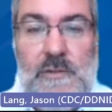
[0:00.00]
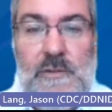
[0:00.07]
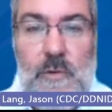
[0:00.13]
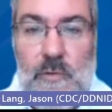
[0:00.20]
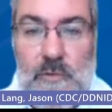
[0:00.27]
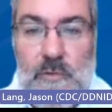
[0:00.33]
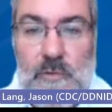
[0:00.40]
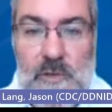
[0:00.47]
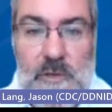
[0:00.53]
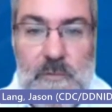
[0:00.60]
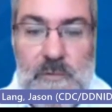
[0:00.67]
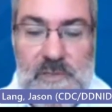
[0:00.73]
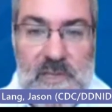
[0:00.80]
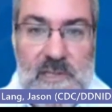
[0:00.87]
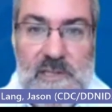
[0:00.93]
total
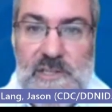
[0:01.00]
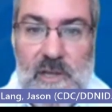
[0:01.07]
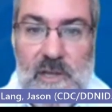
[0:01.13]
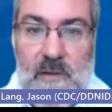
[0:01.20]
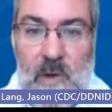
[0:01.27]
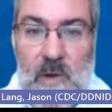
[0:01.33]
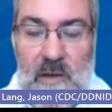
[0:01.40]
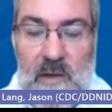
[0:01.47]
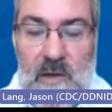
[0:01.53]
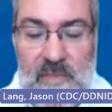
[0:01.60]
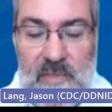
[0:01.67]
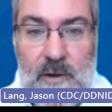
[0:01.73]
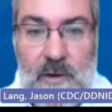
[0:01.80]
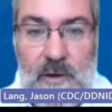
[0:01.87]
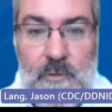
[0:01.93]
usage among
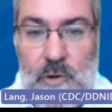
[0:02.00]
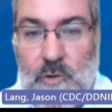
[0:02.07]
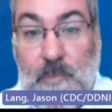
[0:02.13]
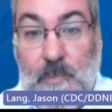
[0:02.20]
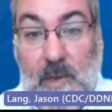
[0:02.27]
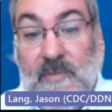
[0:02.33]
that group.